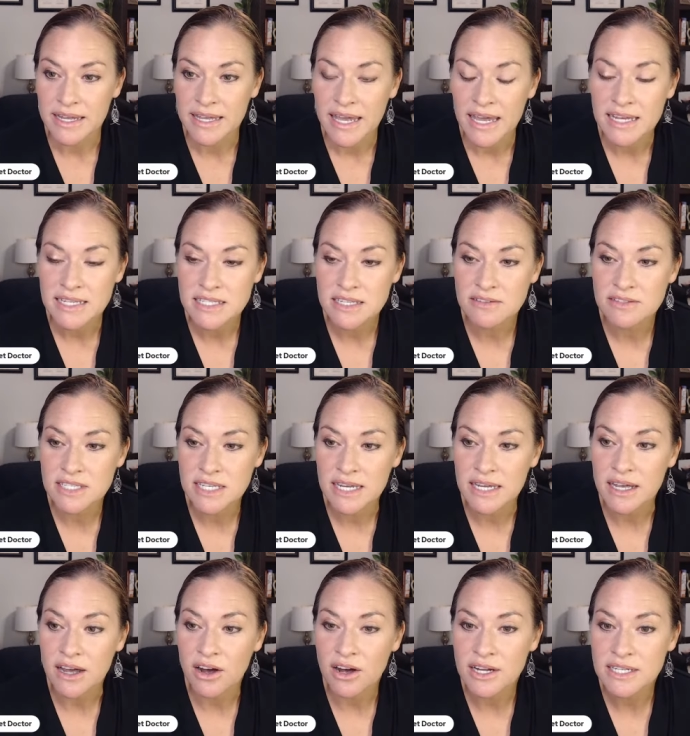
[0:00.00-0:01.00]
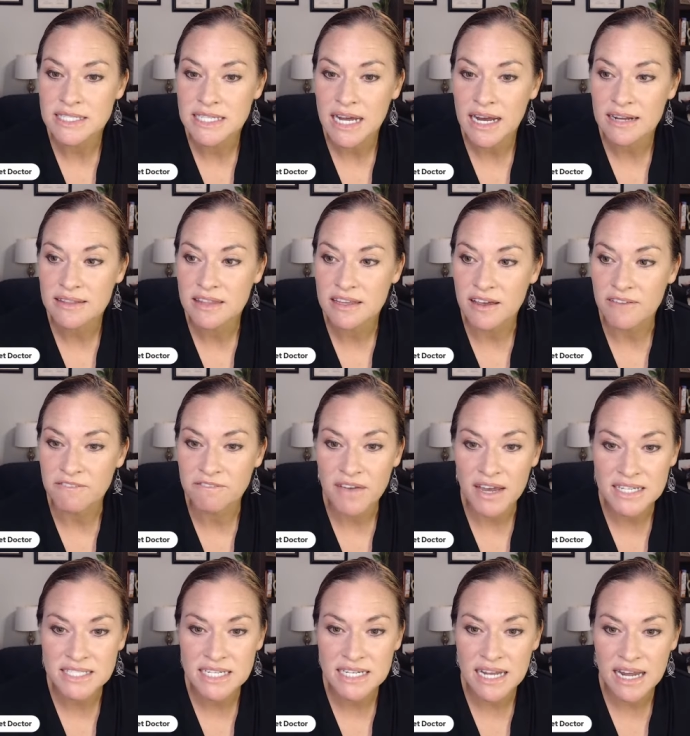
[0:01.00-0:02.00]
In case of skin contact, the
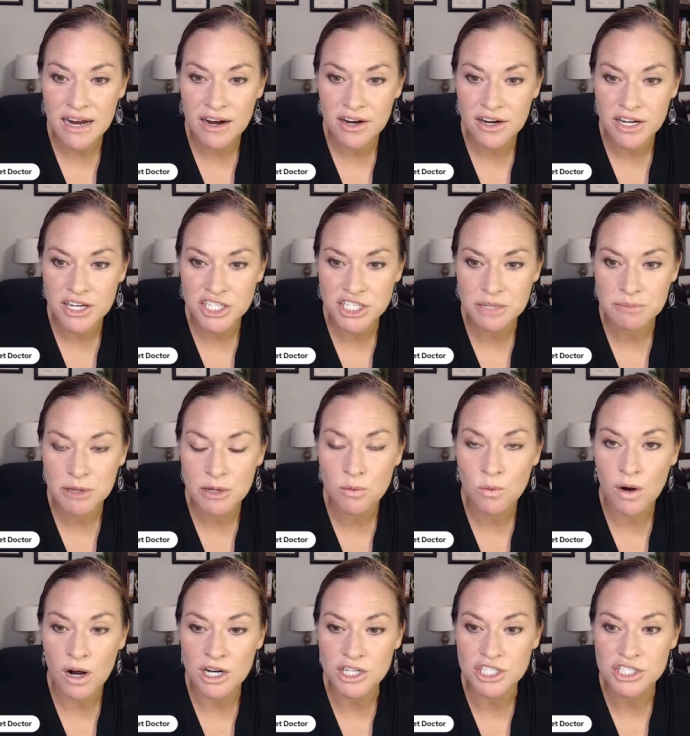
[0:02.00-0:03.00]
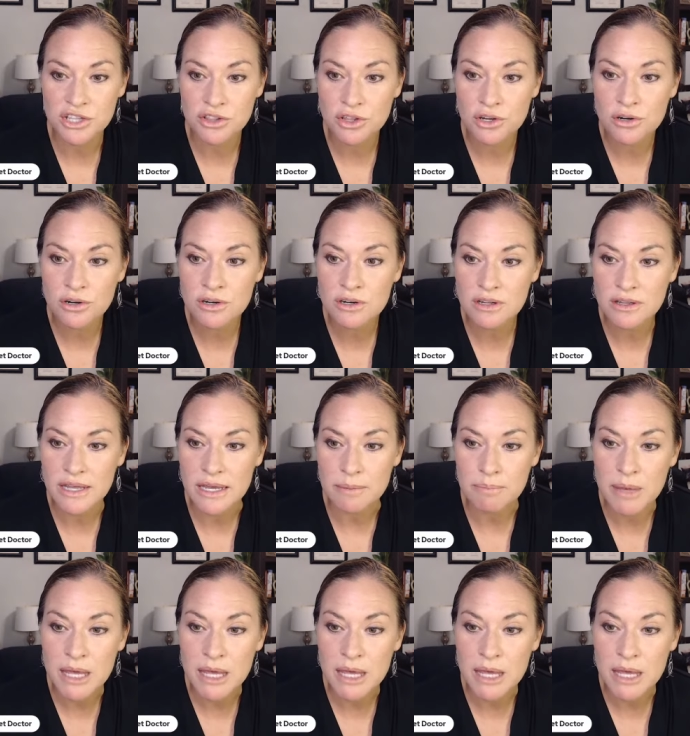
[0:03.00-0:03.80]
affected area should be washed thoroughly.